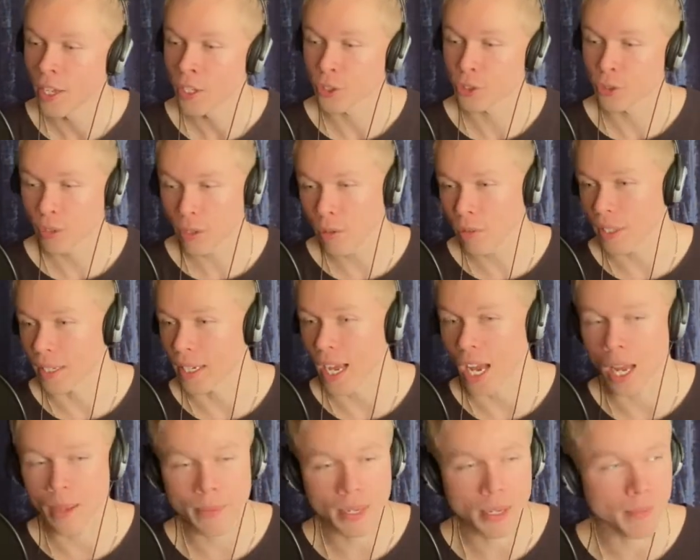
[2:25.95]
Truly,
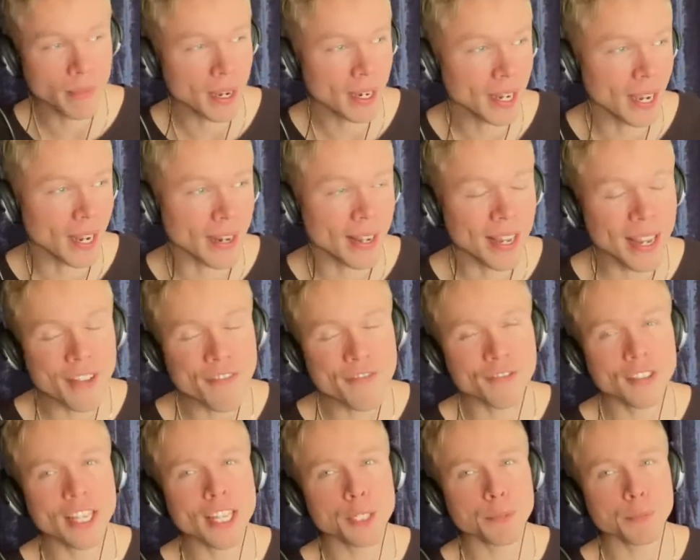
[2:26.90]
I mean, my God,
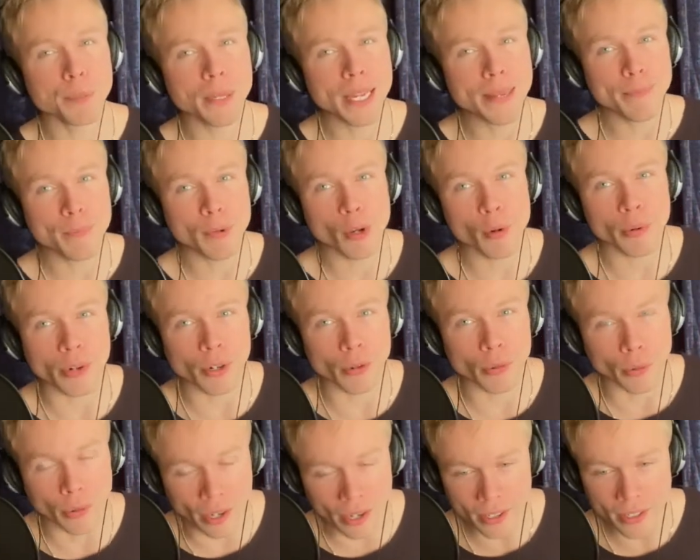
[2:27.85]
if these people were
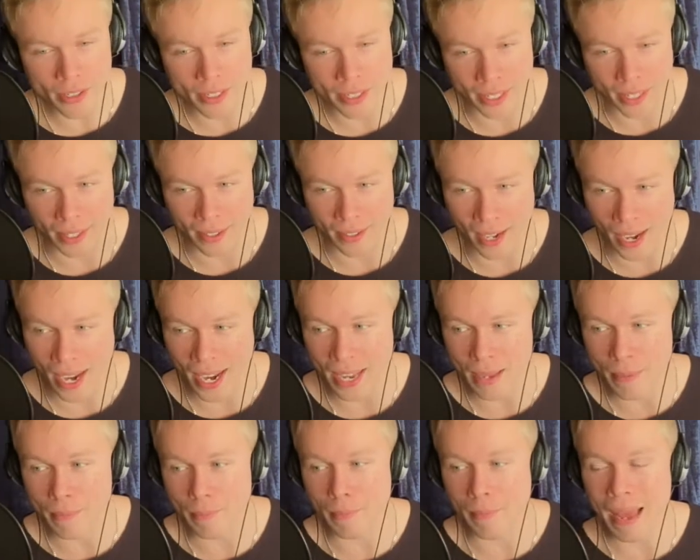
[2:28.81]
working, I
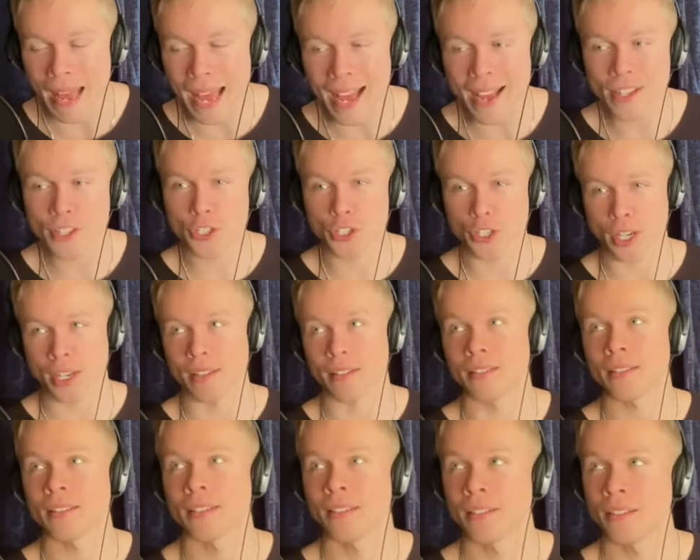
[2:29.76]

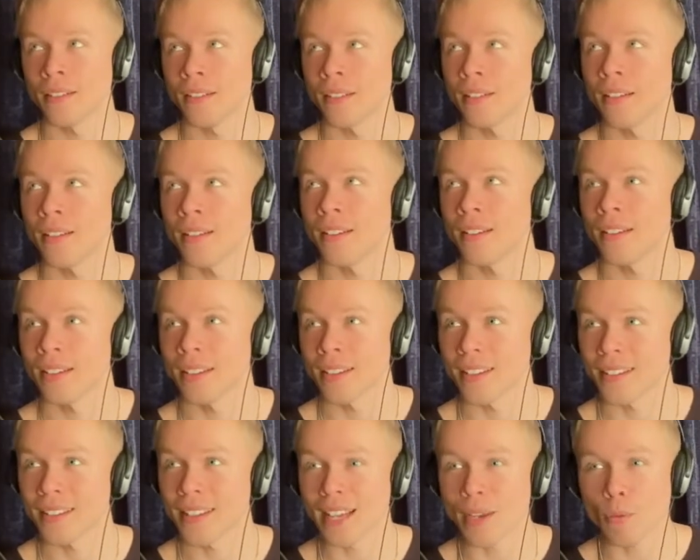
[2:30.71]
imagine
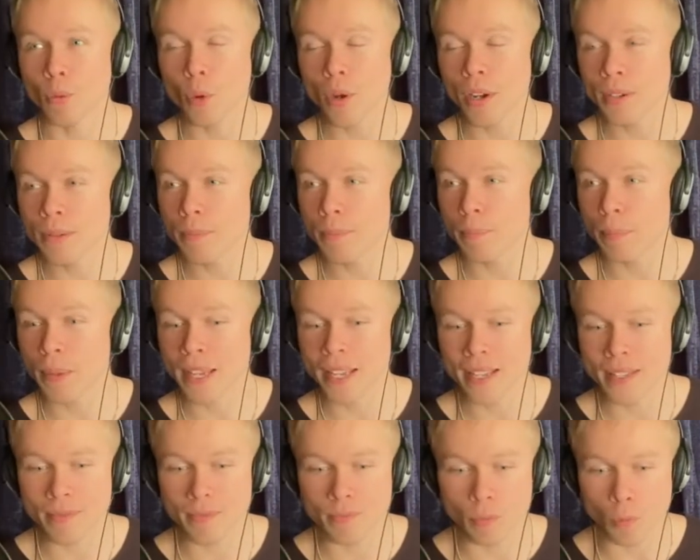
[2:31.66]
they wouldn't
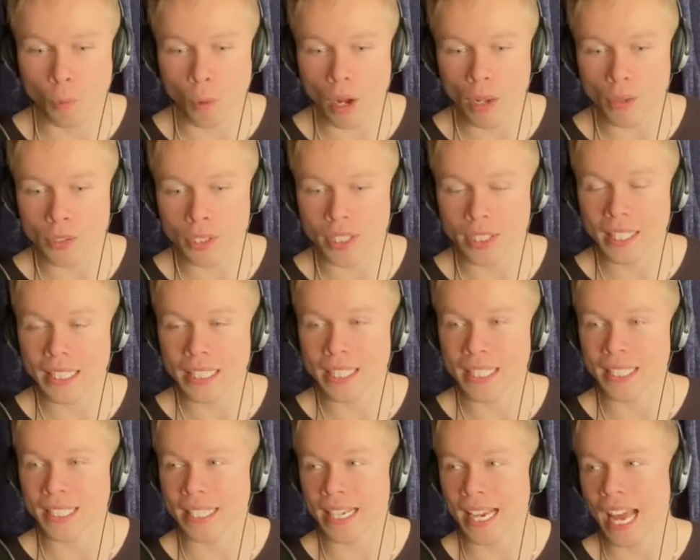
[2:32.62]
be waltzing
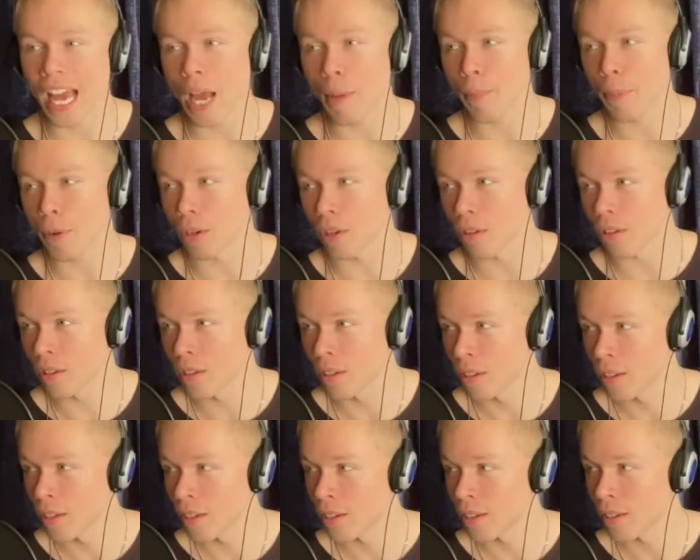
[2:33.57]
into the Capitol
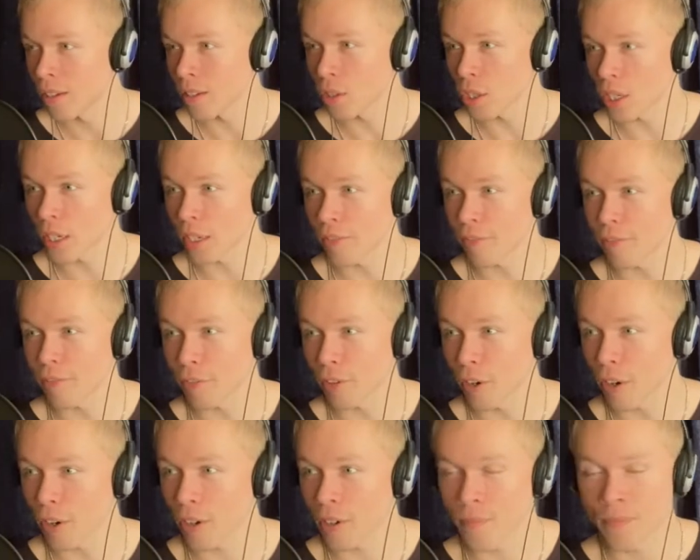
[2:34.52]
looking
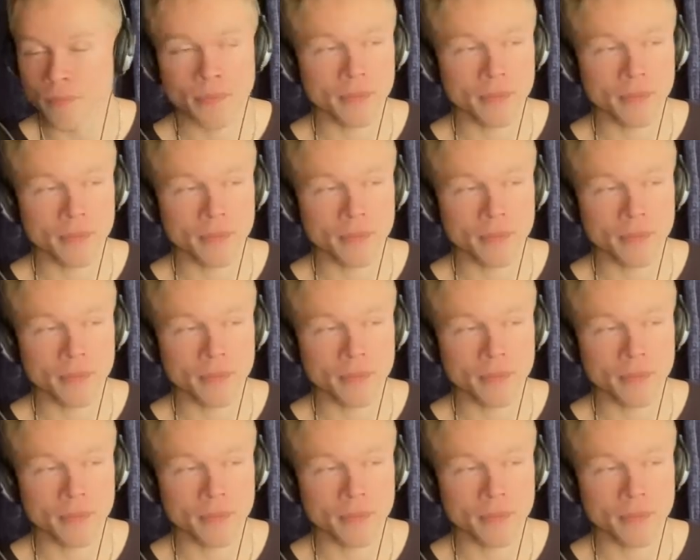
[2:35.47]
for